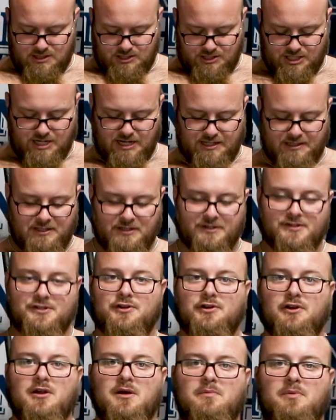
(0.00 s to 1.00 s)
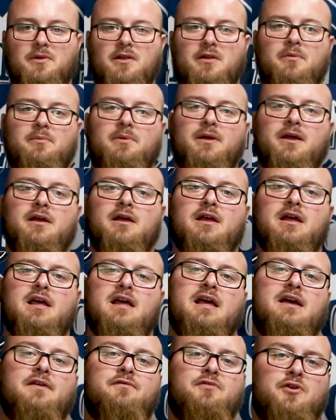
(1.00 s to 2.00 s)
Jack this shirt up a little bit.
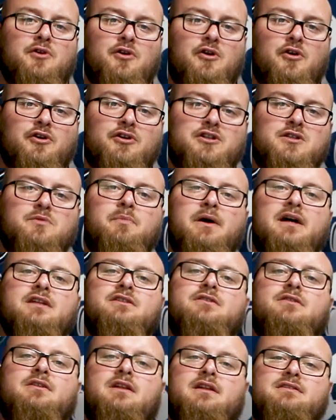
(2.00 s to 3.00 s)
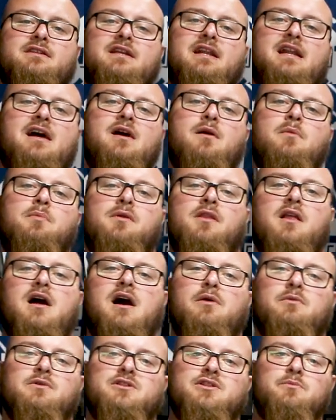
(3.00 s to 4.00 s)
If you're an arch bencher, that's gonna help a
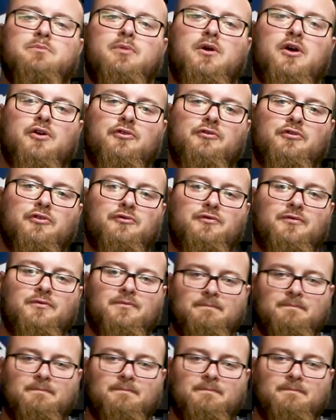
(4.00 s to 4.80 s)
lot with your bar groove.